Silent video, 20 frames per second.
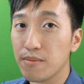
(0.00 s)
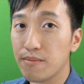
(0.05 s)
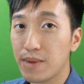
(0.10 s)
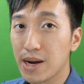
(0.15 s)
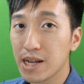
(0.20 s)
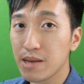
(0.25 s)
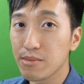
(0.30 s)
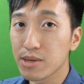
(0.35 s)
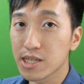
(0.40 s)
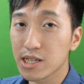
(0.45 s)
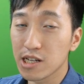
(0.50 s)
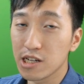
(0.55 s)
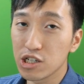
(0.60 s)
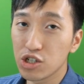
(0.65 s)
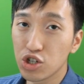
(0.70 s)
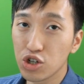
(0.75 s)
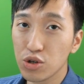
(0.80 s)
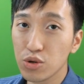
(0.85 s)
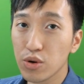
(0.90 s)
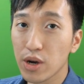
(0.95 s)
My name is Sunny
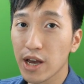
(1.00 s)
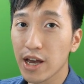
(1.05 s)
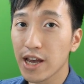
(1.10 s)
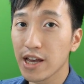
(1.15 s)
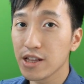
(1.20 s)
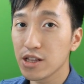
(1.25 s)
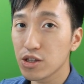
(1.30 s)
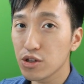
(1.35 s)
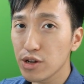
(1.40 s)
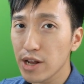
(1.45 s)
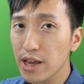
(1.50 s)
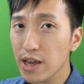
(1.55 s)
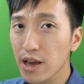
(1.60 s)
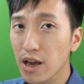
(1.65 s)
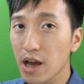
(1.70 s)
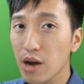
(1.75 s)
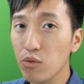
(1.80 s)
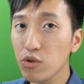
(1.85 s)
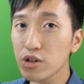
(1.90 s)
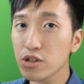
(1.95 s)
Chu, and today
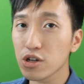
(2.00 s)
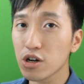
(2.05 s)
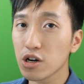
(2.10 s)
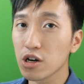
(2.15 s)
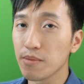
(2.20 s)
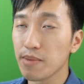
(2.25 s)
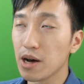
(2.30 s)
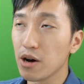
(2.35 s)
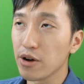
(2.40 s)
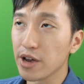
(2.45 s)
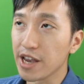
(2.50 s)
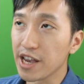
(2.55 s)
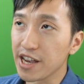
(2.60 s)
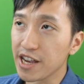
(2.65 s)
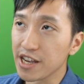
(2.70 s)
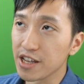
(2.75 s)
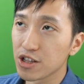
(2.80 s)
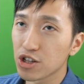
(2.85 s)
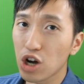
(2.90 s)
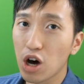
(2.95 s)
I want to talk about
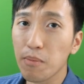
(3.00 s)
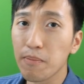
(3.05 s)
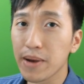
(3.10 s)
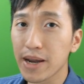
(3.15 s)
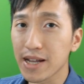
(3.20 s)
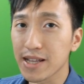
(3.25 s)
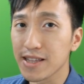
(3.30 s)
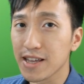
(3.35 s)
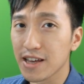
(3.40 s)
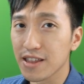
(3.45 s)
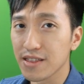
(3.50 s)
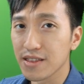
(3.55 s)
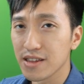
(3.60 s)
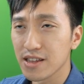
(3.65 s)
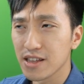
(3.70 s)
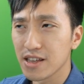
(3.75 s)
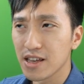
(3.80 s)
a topic that